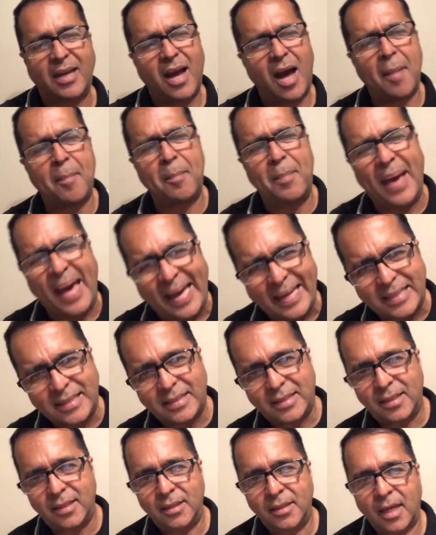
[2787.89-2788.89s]
I not
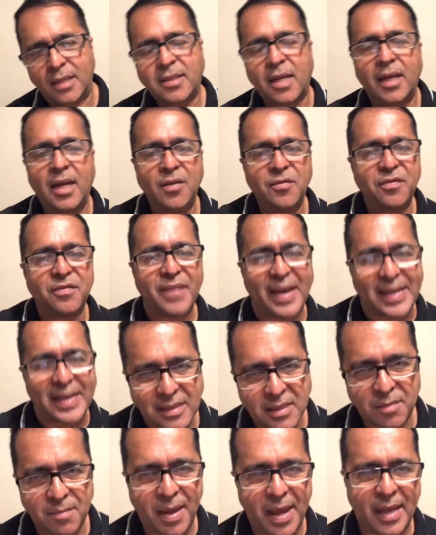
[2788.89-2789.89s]
bet. That's an
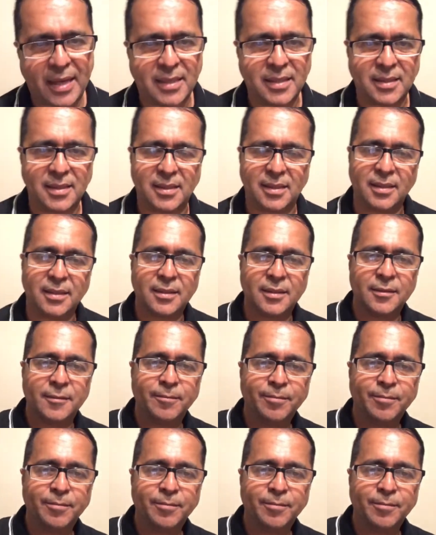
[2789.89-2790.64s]
investment.